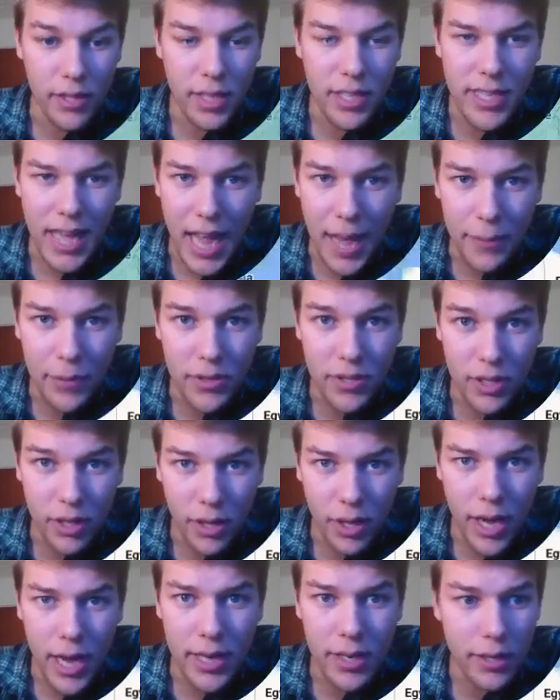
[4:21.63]
And this happens a
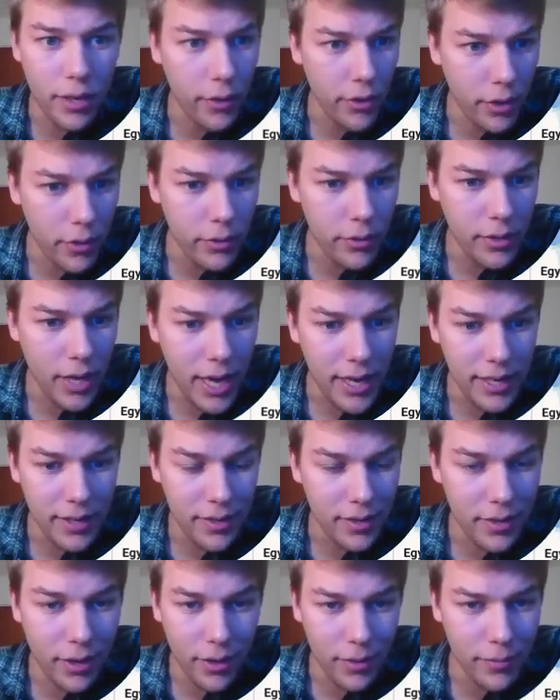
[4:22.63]
lot, although not
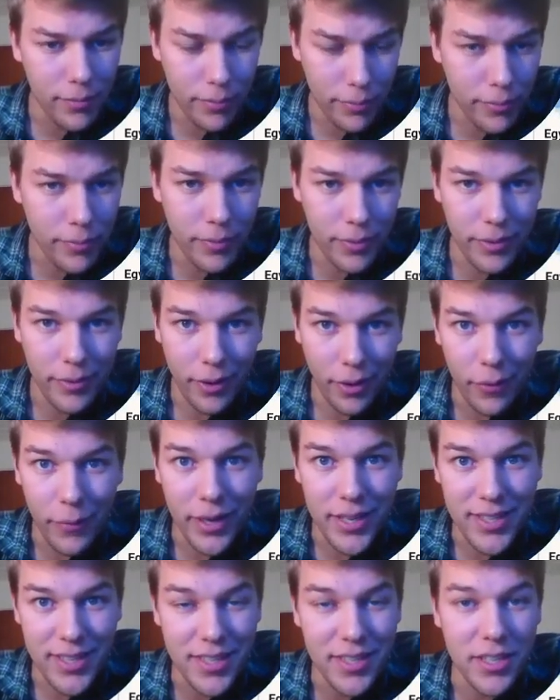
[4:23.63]

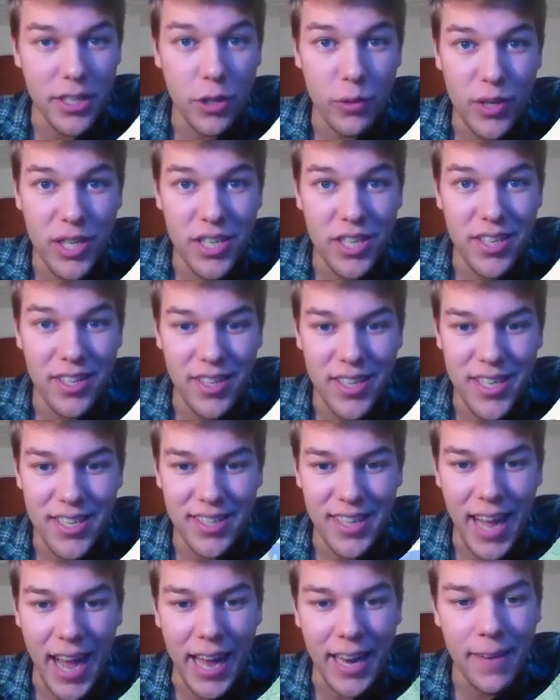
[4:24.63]
always as egregiously
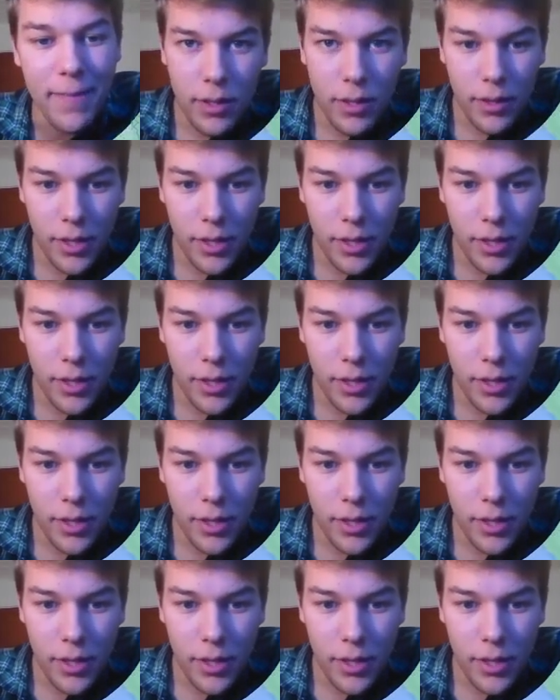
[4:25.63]
as that.